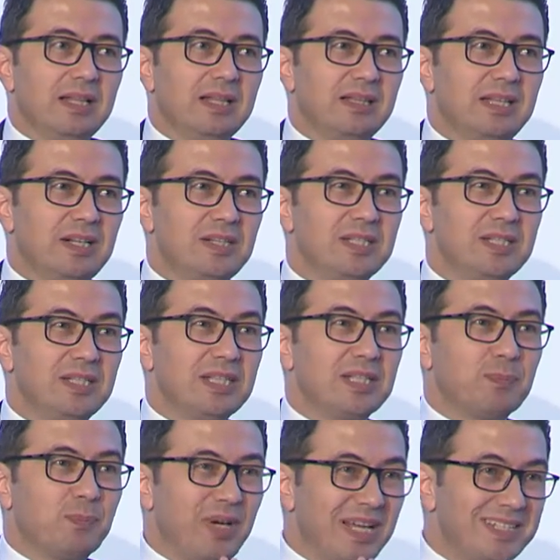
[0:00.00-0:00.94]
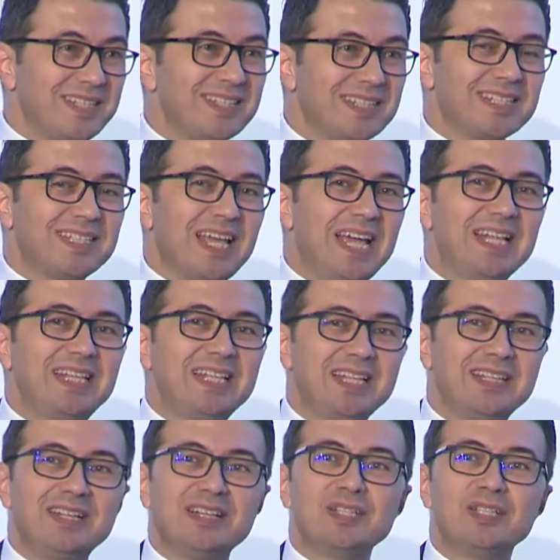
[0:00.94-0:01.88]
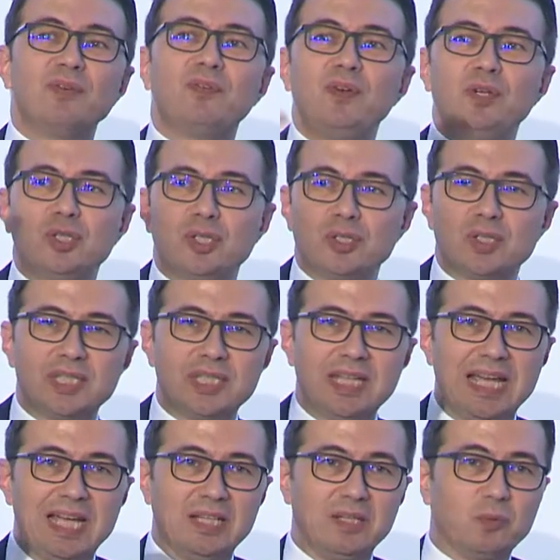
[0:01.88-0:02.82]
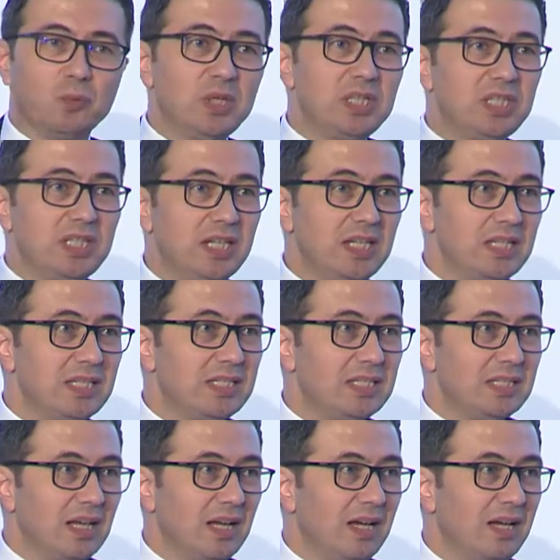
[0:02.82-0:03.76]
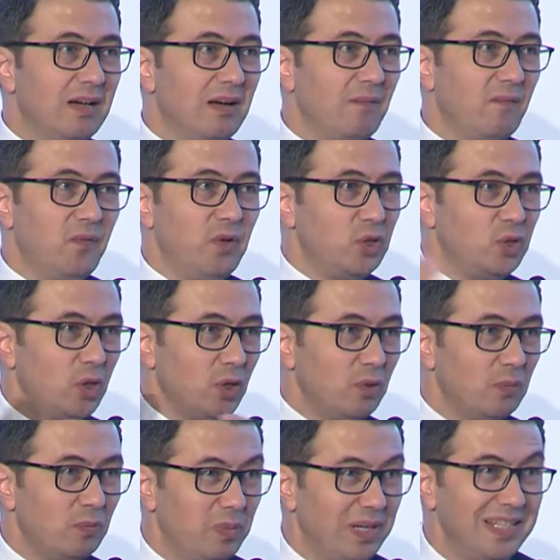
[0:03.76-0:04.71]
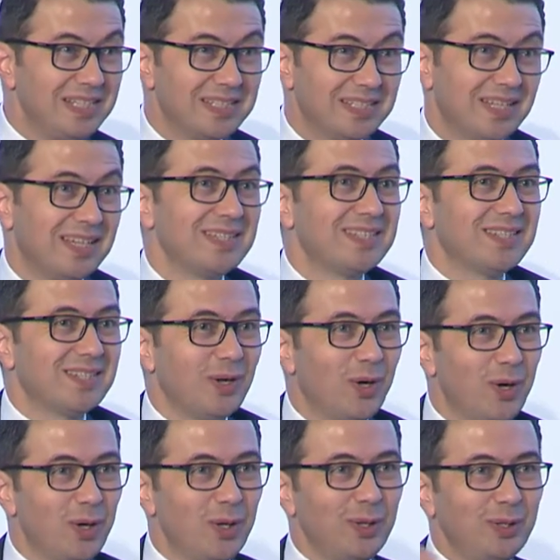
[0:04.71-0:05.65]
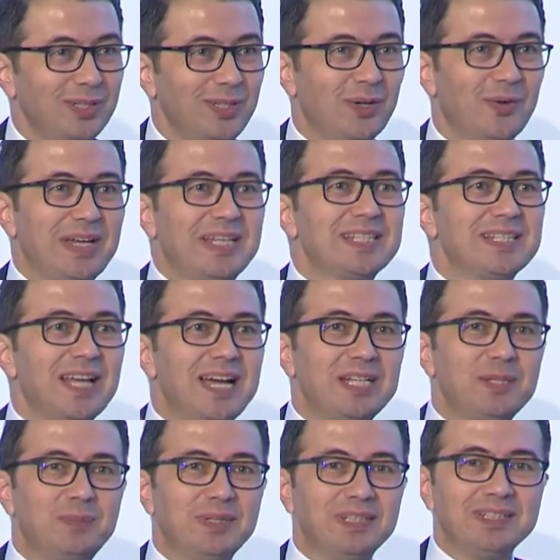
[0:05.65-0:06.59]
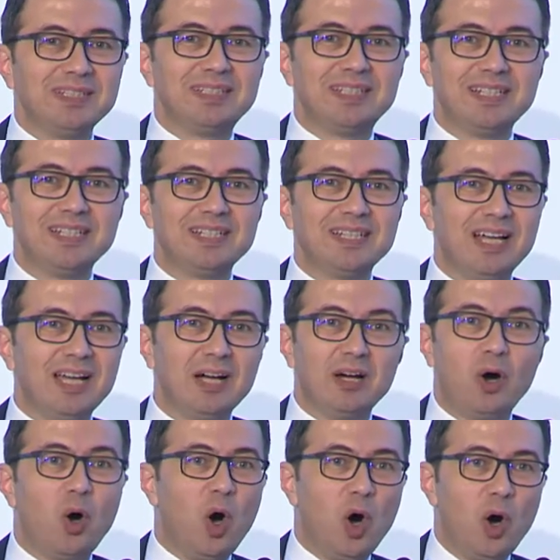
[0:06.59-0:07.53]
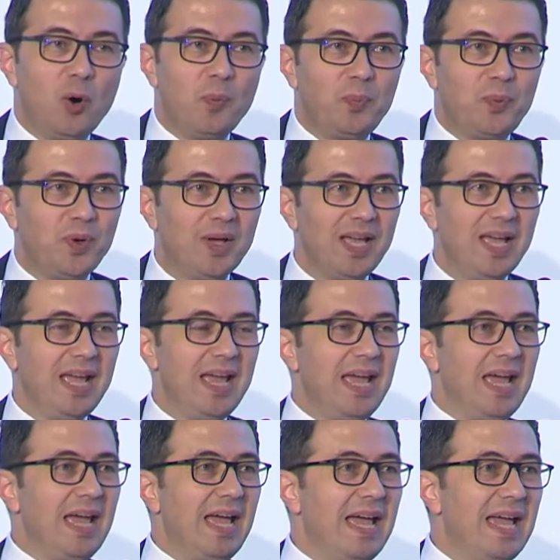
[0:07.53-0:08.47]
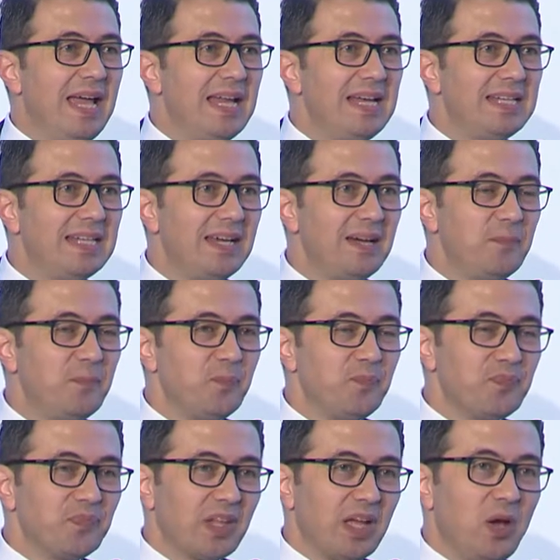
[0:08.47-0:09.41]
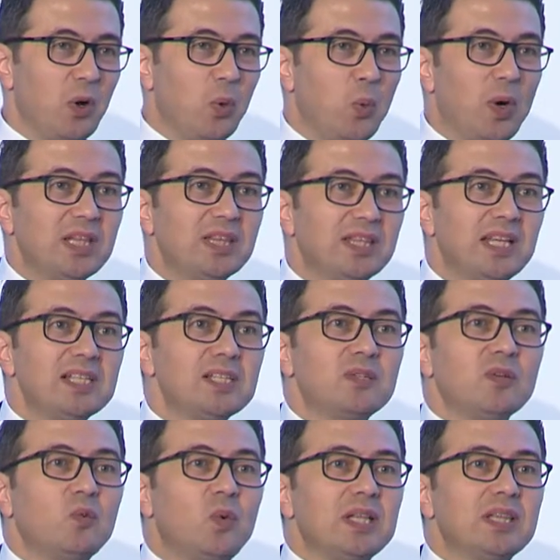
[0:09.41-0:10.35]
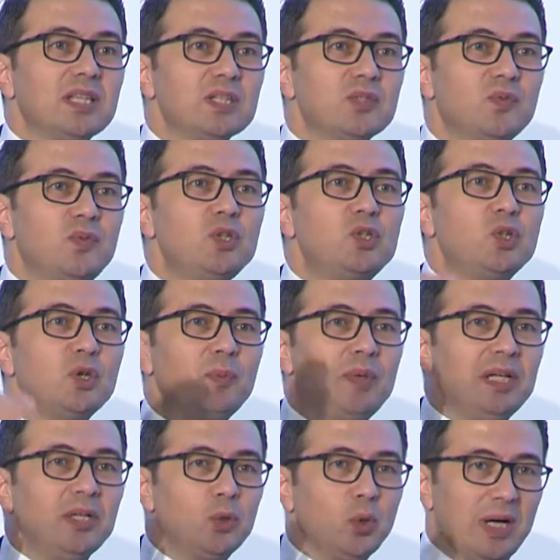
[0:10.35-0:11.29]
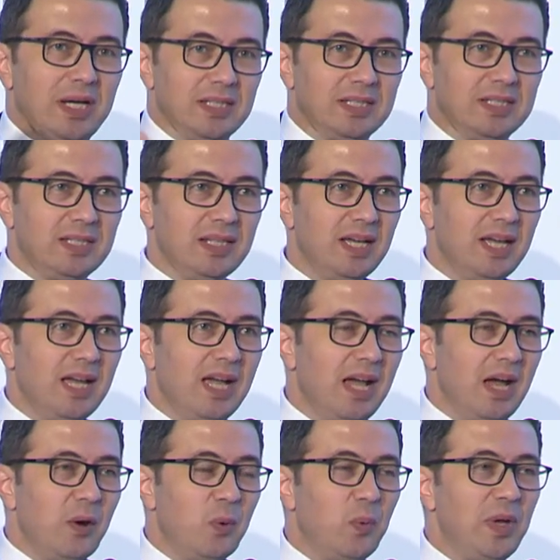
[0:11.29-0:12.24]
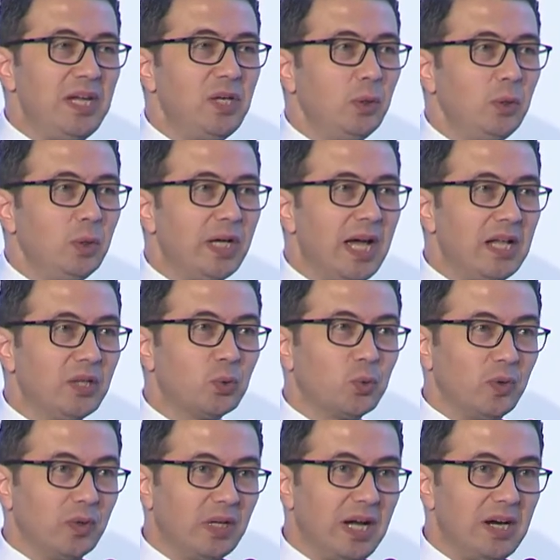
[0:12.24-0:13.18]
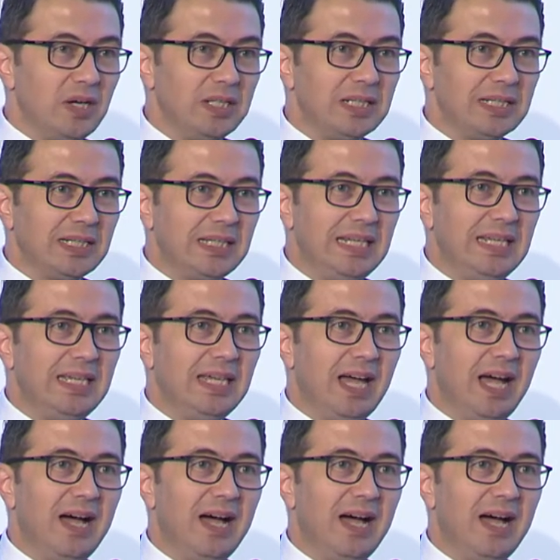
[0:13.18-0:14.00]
there's this present state and there's the future state, which is, future brings us all, you know, excitement and hope. And what does future bring to us? When you look at currently